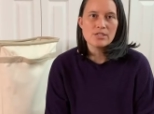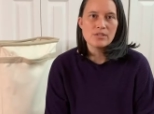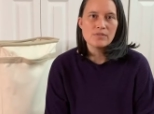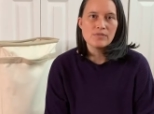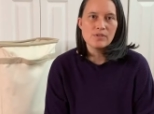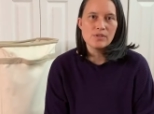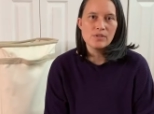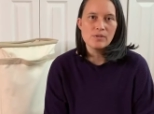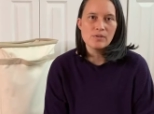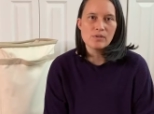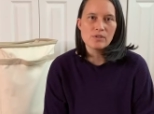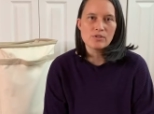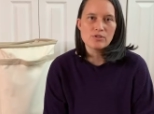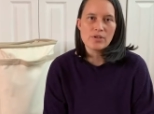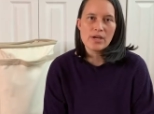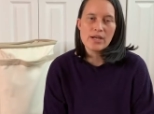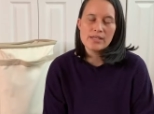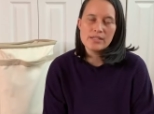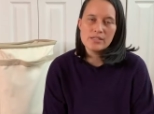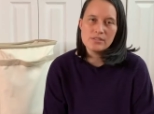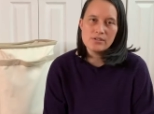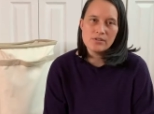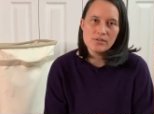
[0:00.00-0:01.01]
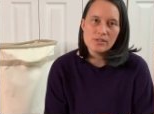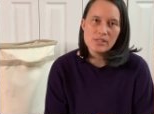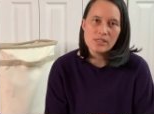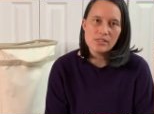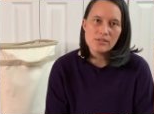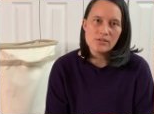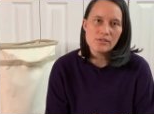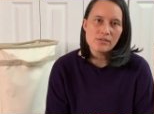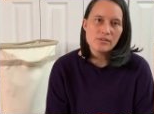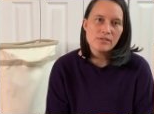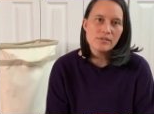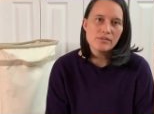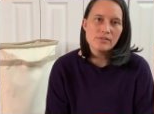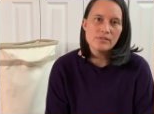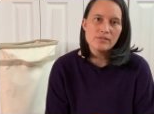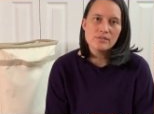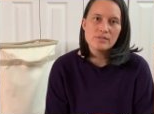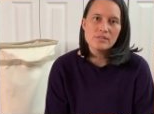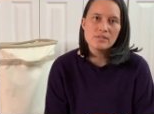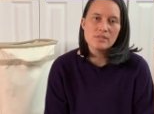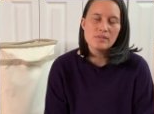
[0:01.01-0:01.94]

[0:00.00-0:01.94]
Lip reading: If you are trying to donate your clothes, the